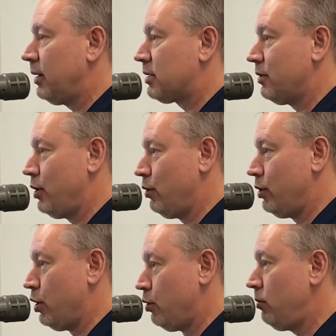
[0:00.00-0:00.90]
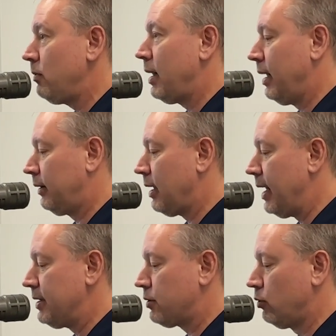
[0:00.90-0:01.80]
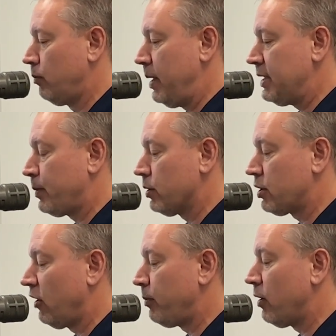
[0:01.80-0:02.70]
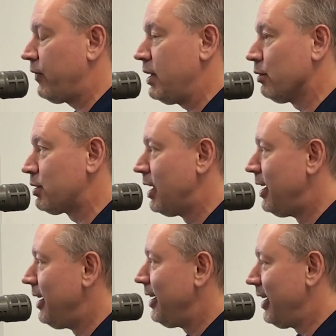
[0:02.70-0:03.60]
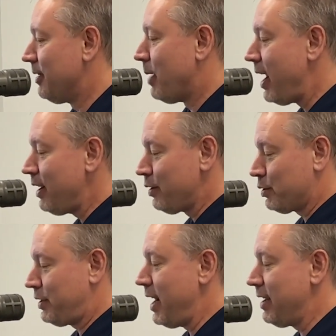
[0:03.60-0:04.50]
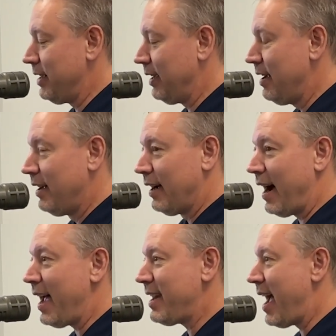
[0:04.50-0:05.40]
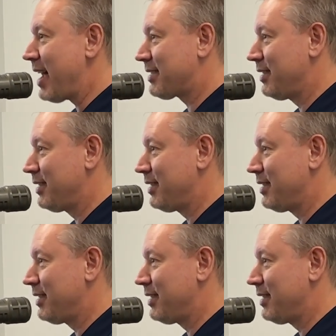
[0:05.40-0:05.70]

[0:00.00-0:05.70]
it's noon at the high school baseball, softball fields. And to my understanding, I had to ask